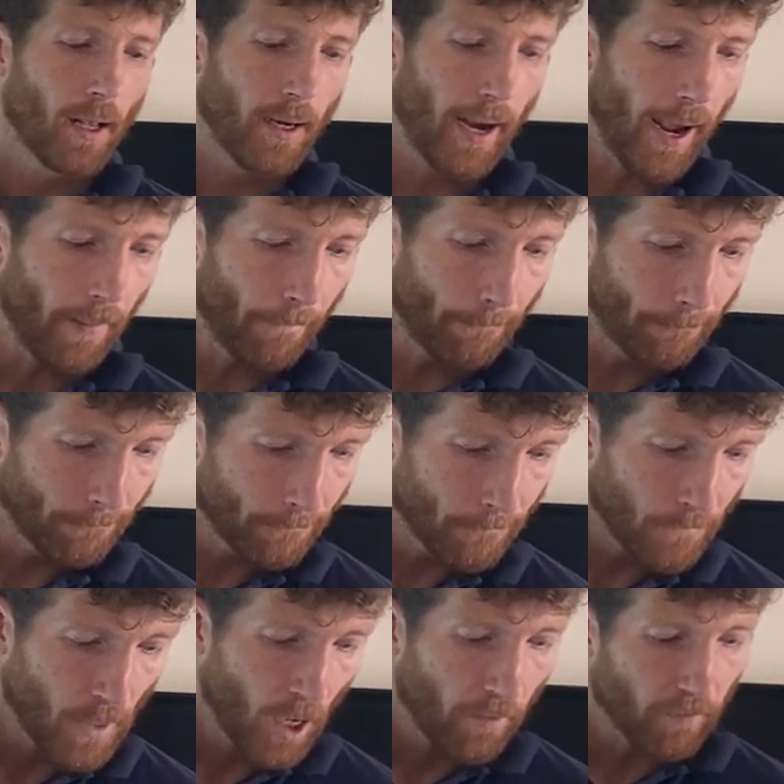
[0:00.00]
Now,
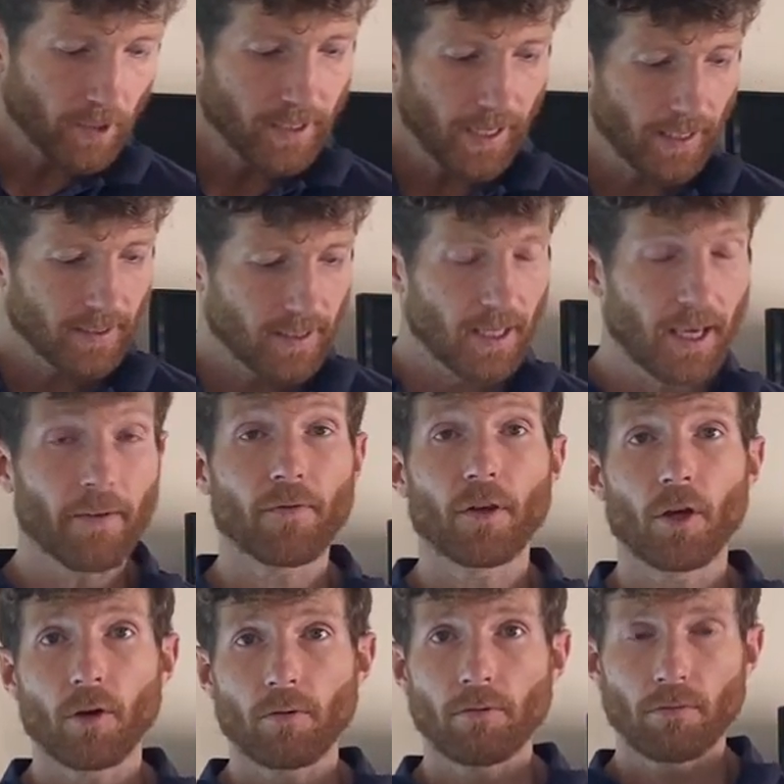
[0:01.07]
for today's
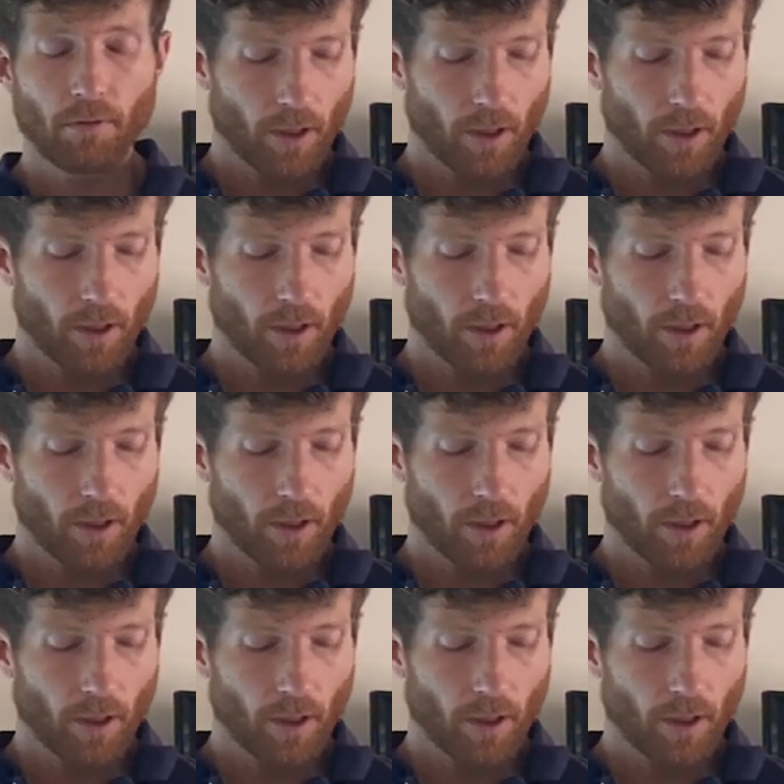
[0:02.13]
CFU,